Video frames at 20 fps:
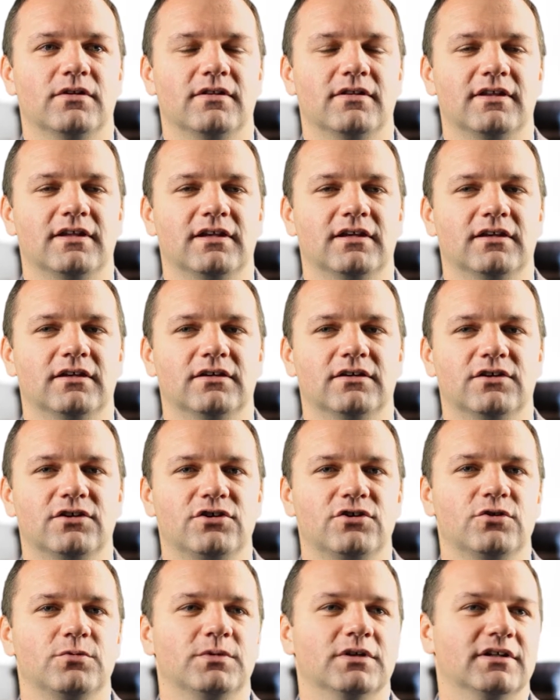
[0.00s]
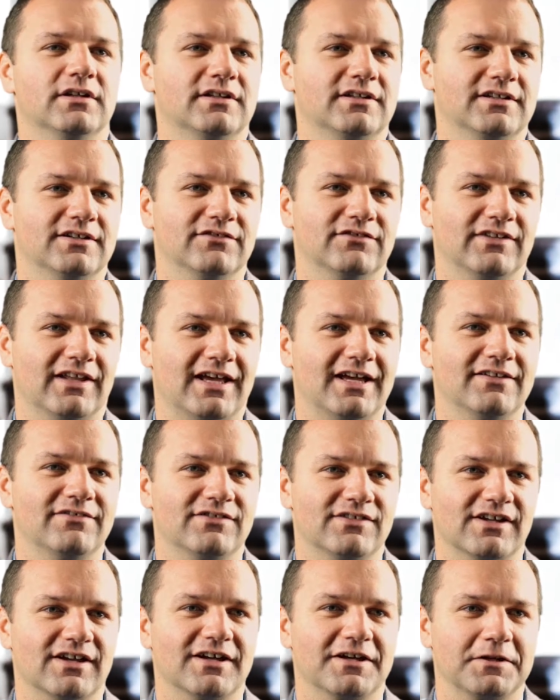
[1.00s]
the cumulative
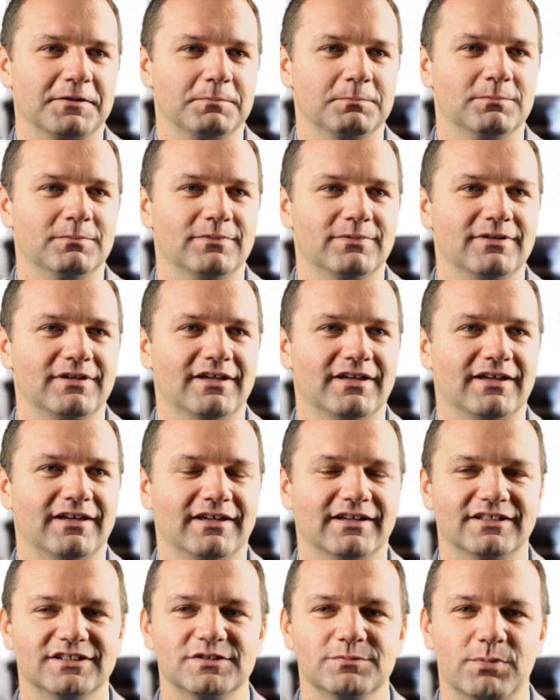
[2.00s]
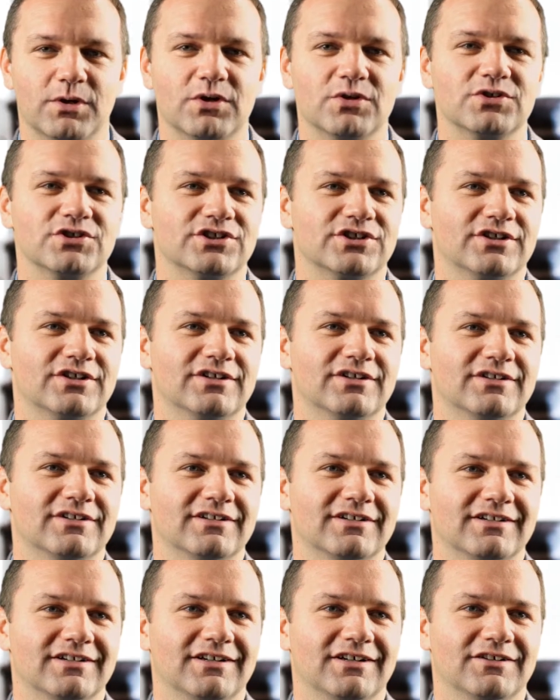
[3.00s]
lifetime exposure
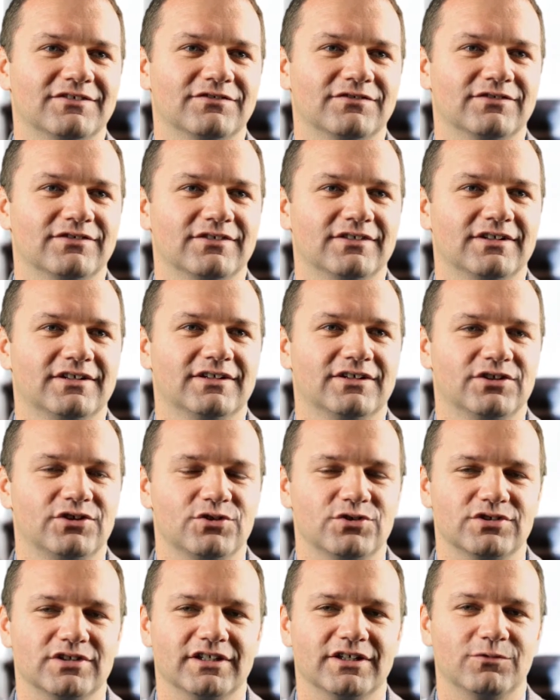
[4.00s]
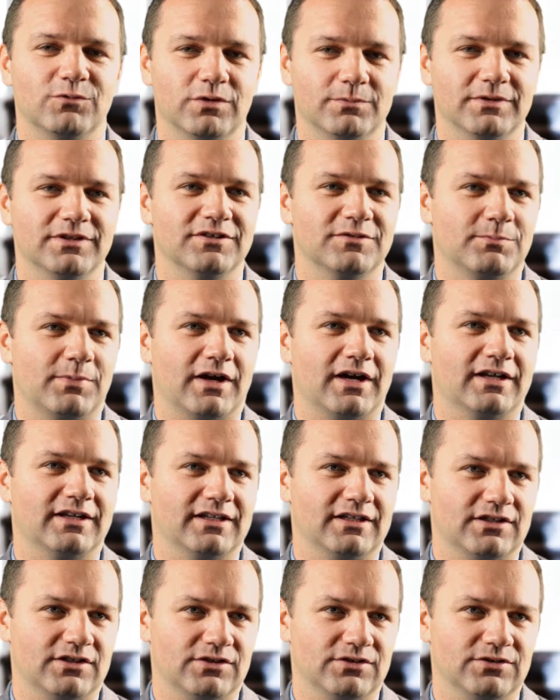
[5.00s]
of usually a woman's
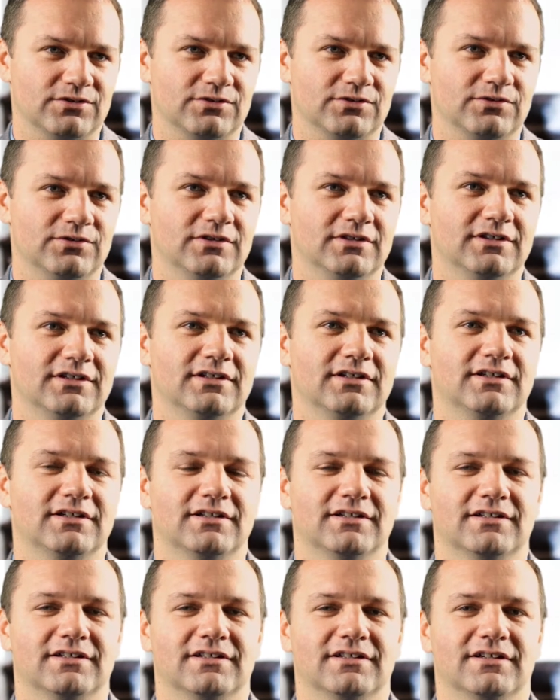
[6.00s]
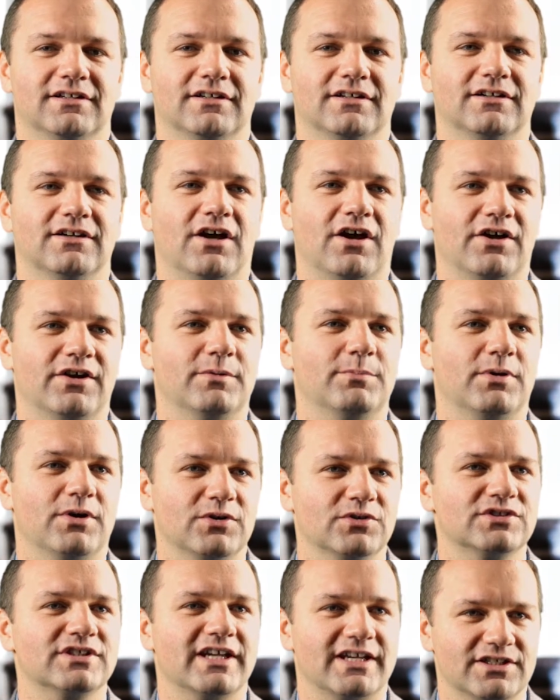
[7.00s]
body to
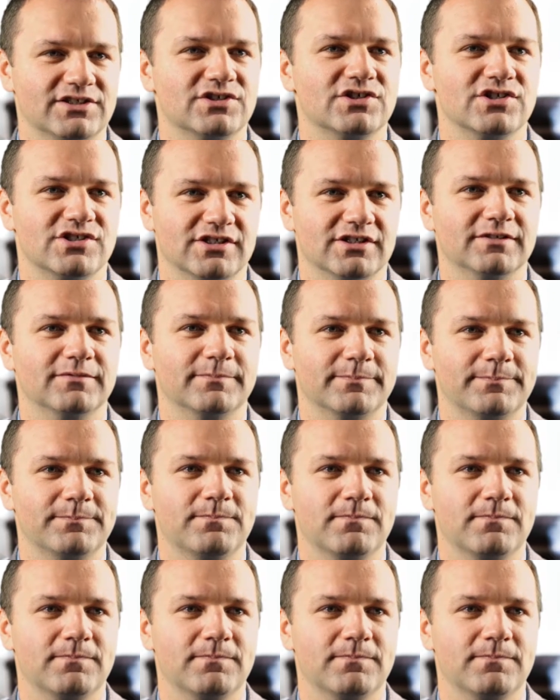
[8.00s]
unopposed estrogen.